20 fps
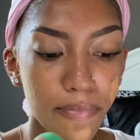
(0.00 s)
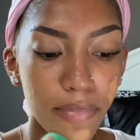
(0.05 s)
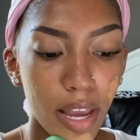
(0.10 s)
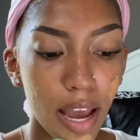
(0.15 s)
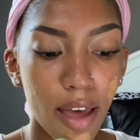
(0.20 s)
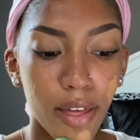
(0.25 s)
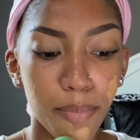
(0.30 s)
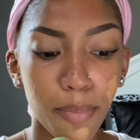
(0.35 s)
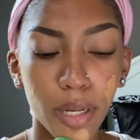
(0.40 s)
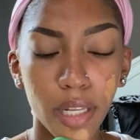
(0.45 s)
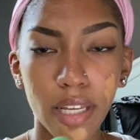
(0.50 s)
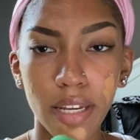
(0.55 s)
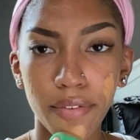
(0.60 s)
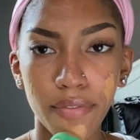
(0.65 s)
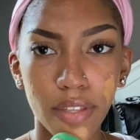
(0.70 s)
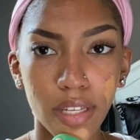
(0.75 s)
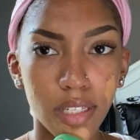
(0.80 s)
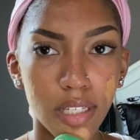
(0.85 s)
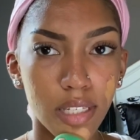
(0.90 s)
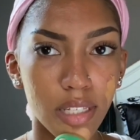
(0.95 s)
I believe
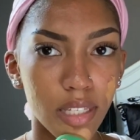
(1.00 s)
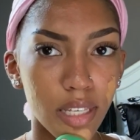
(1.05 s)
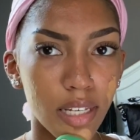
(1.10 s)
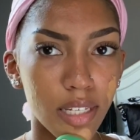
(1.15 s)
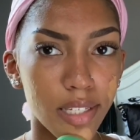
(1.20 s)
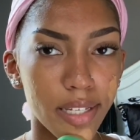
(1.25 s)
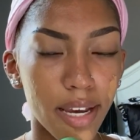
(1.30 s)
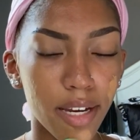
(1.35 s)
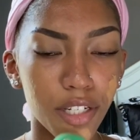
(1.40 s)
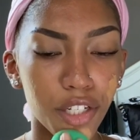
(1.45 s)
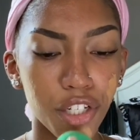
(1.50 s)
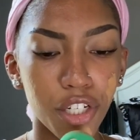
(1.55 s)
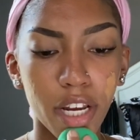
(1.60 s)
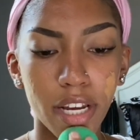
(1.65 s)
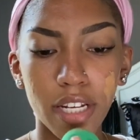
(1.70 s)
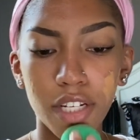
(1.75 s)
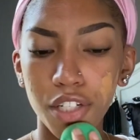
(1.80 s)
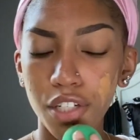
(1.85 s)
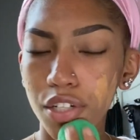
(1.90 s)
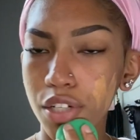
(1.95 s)
this is the exact
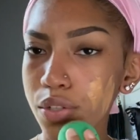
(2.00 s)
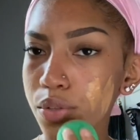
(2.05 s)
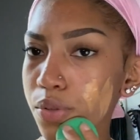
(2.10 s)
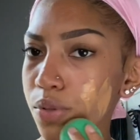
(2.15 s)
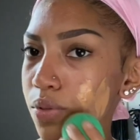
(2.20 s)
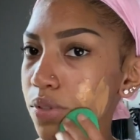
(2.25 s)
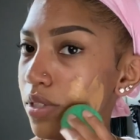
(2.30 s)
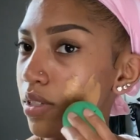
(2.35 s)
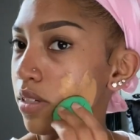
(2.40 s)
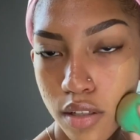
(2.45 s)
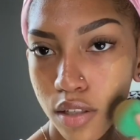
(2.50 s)
shade she used.